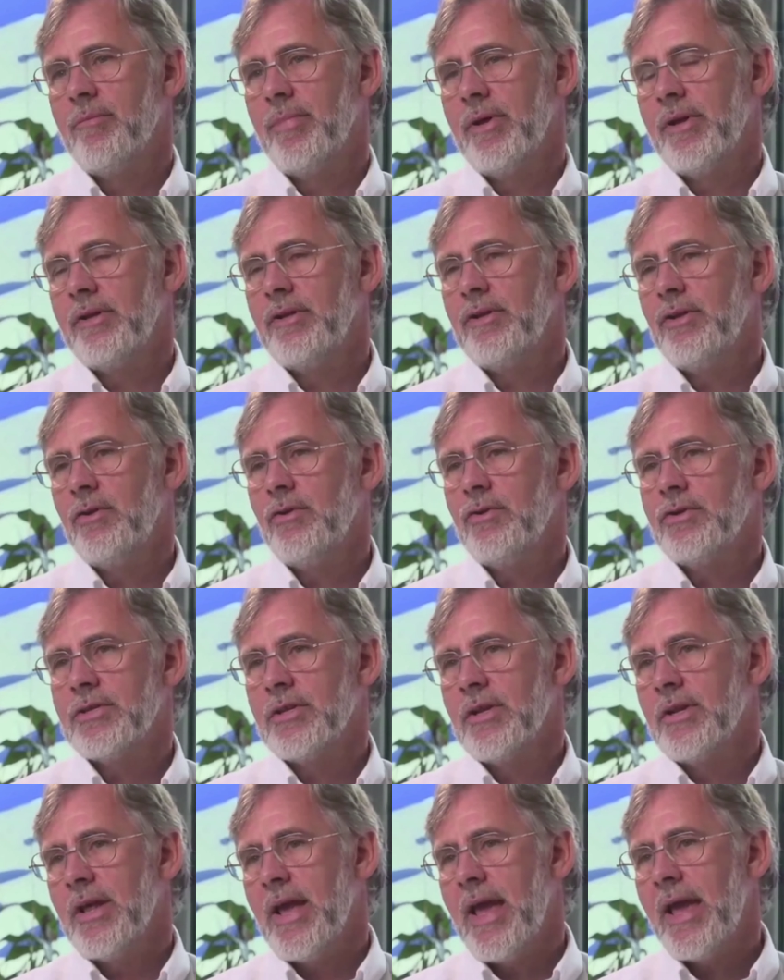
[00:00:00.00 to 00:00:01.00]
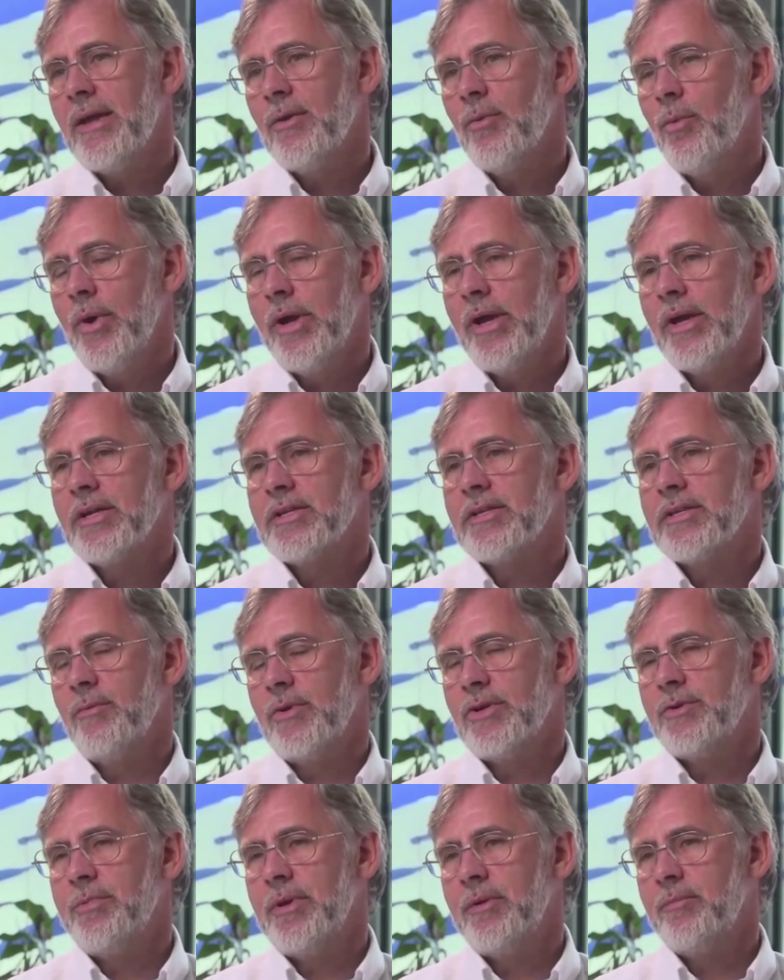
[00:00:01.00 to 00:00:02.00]
but use 8 weeks in
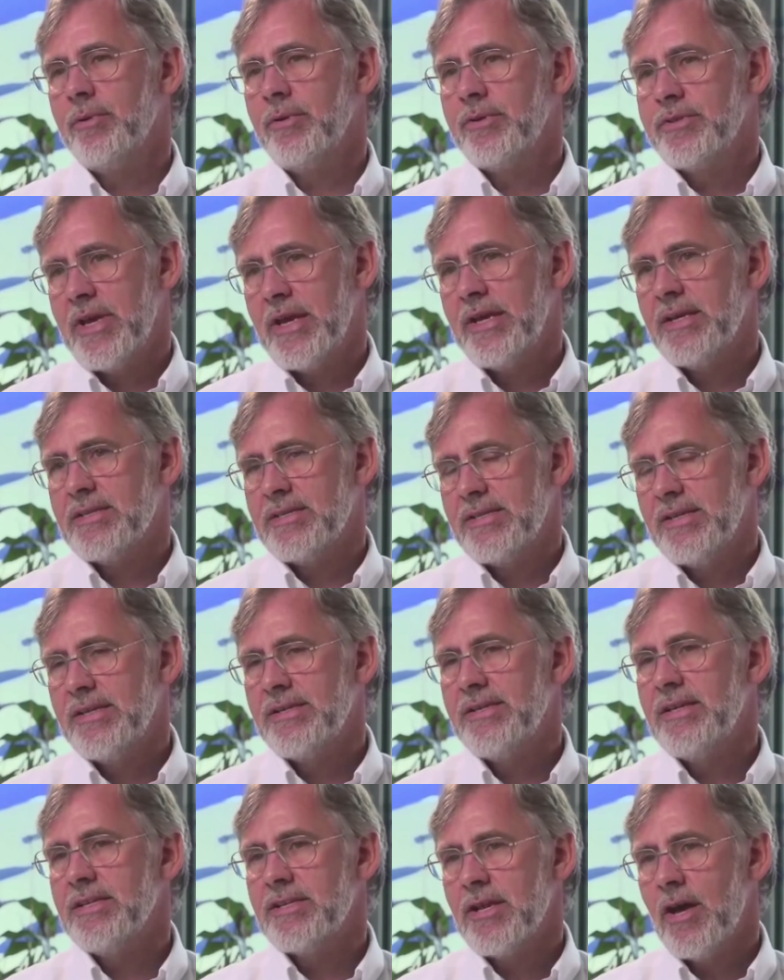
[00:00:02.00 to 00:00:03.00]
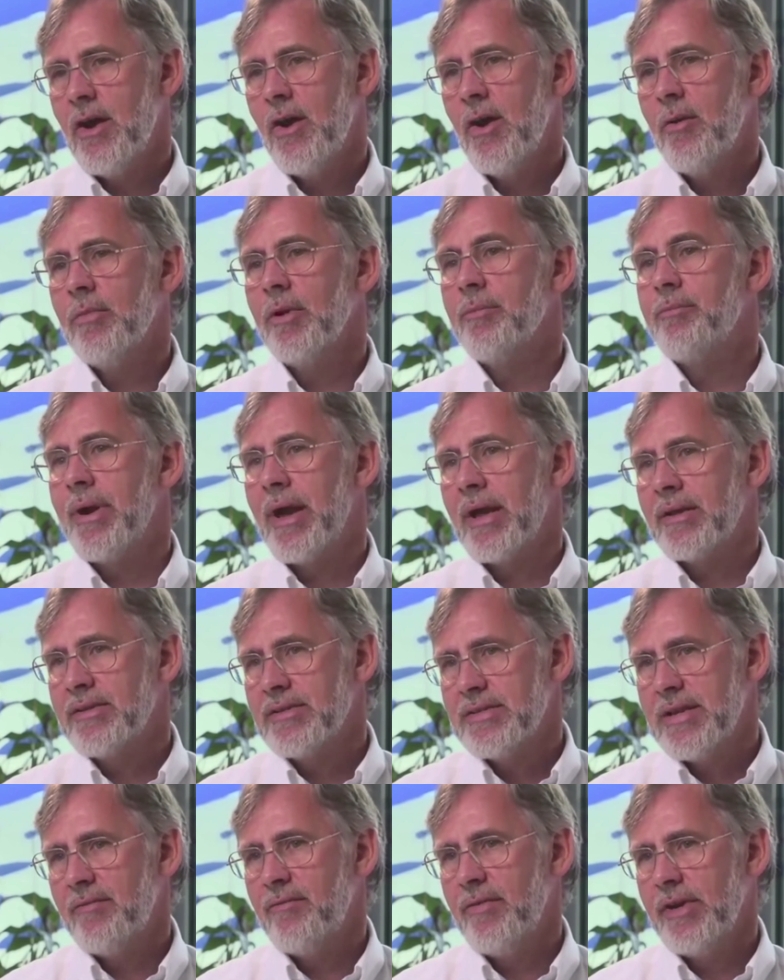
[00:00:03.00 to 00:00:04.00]
which people take CDs home and
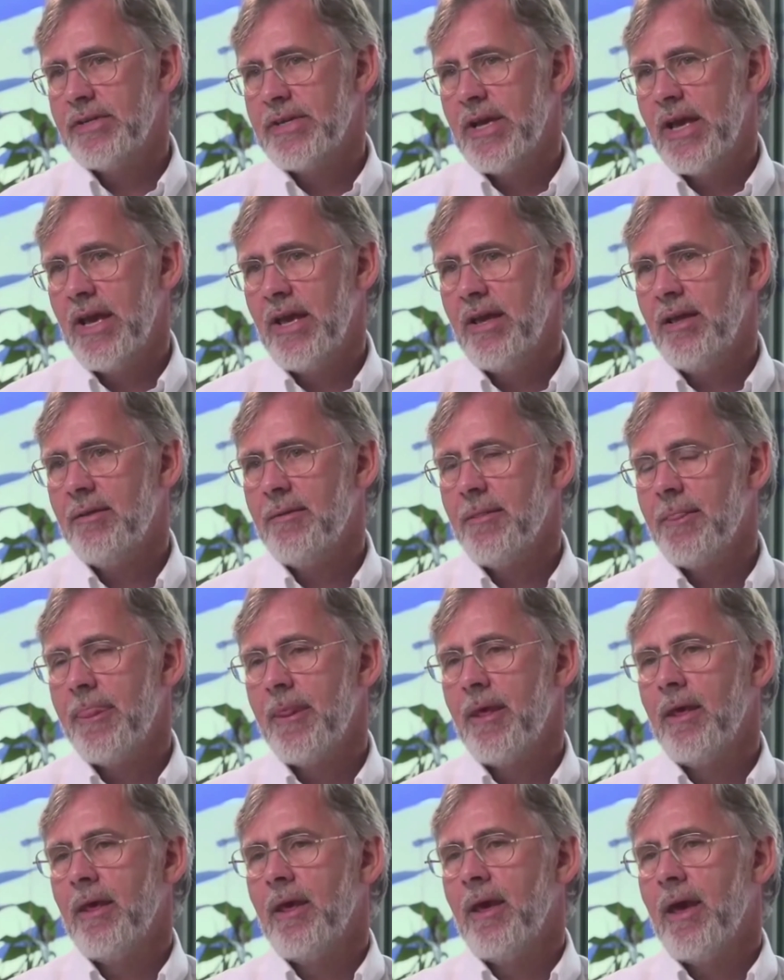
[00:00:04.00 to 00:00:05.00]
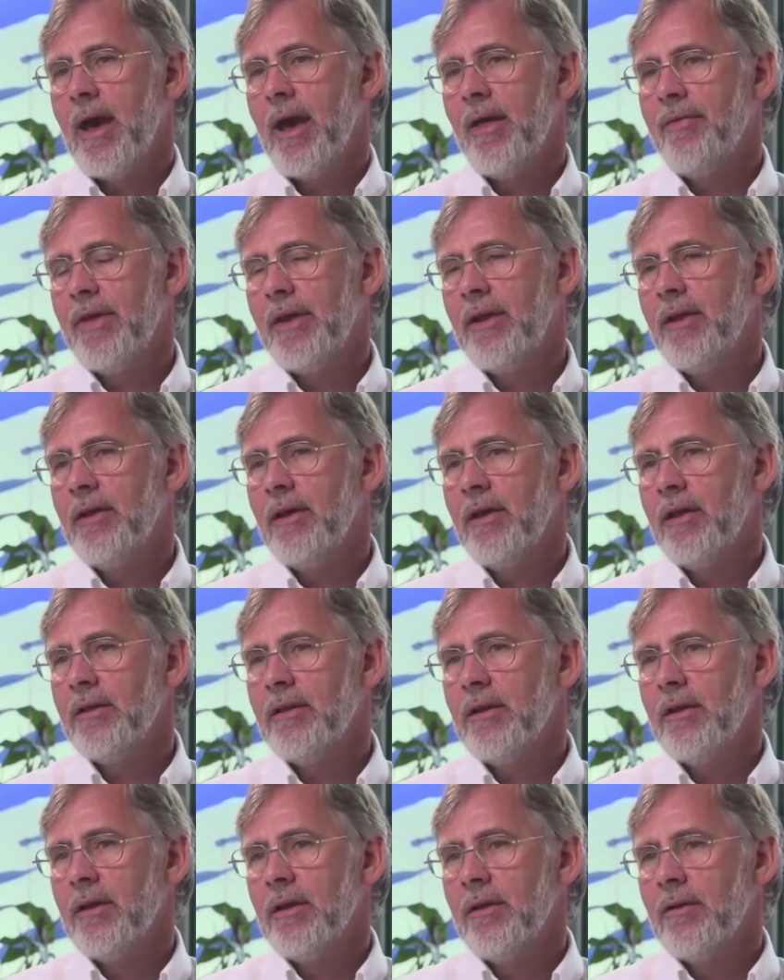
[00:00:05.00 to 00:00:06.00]
practice every day, and they learn
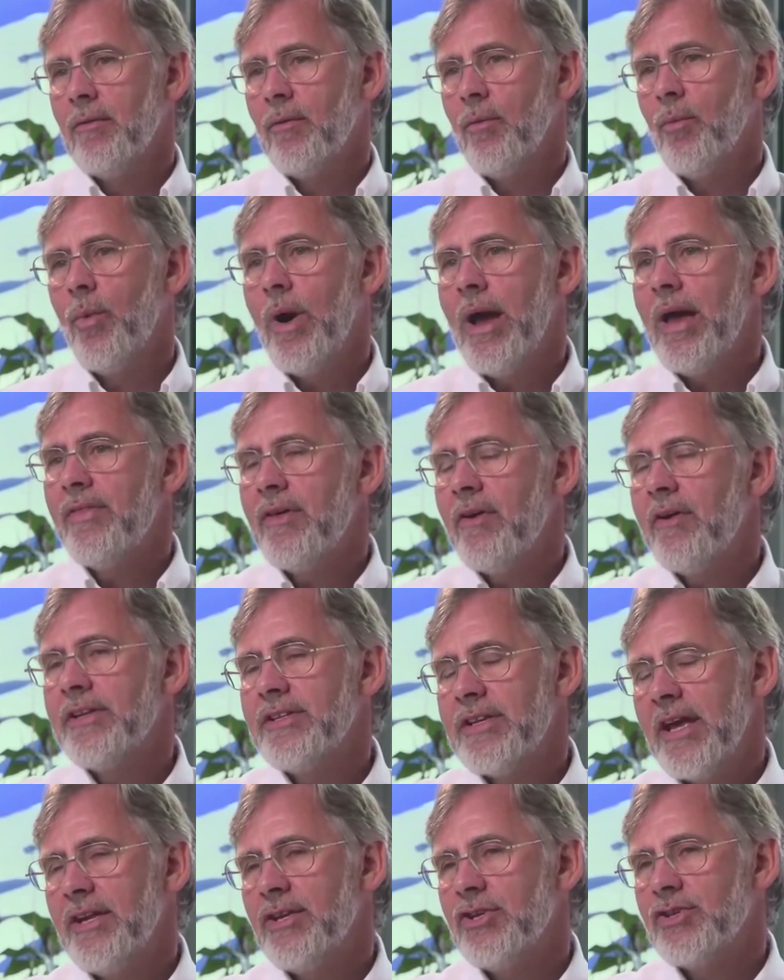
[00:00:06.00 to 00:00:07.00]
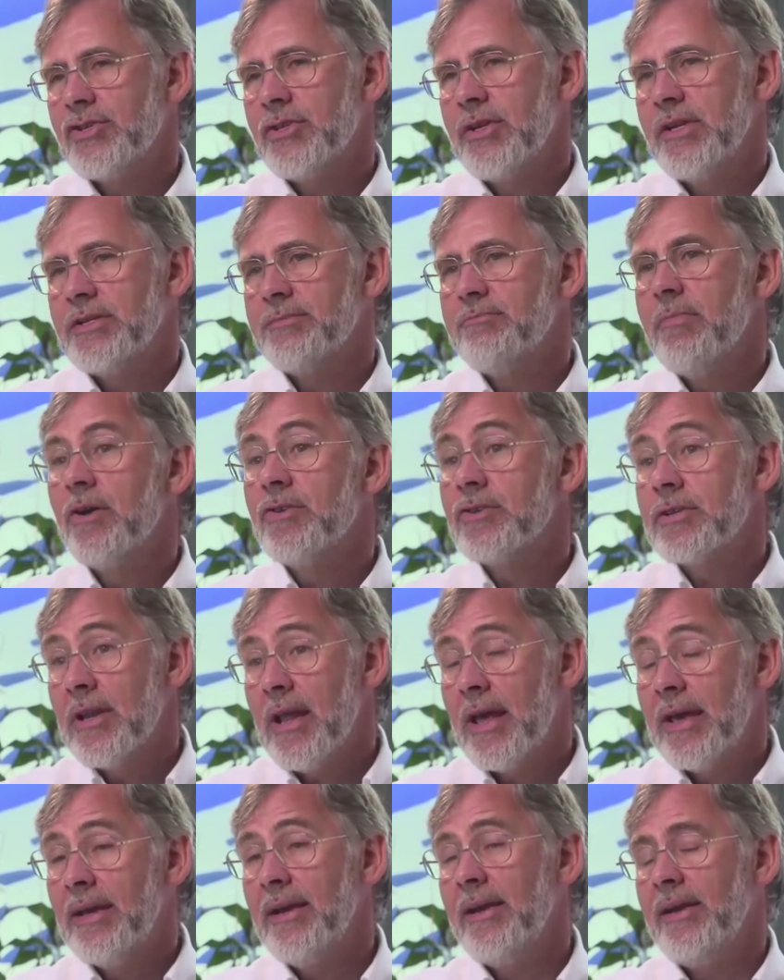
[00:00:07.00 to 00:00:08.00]
where their attention is most
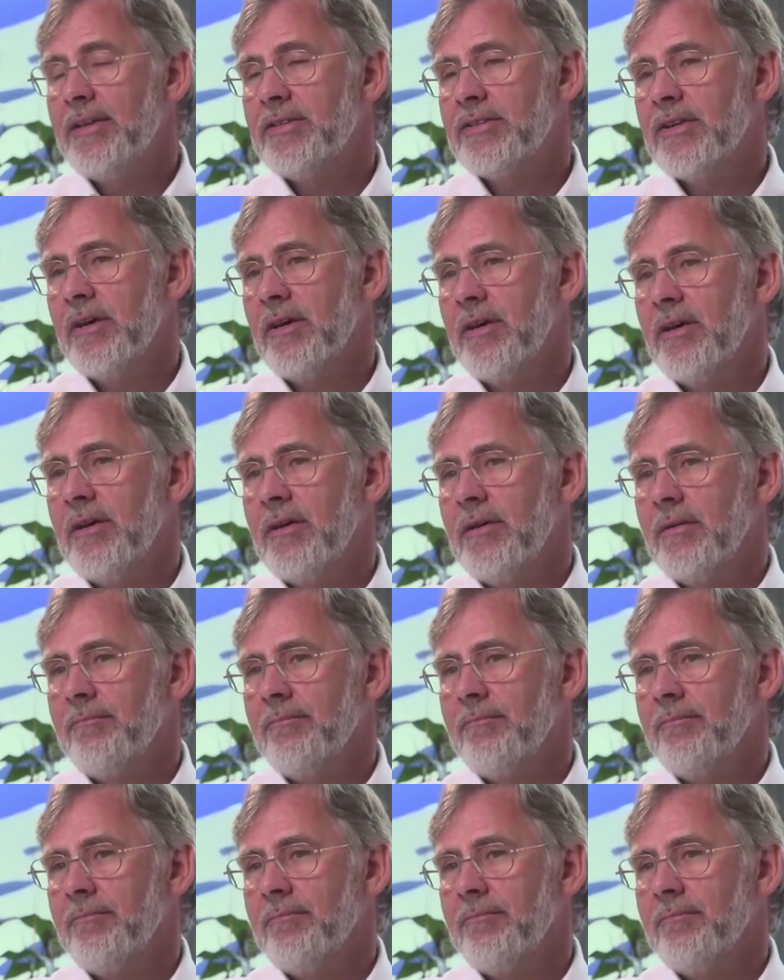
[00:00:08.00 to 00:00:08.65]
likely to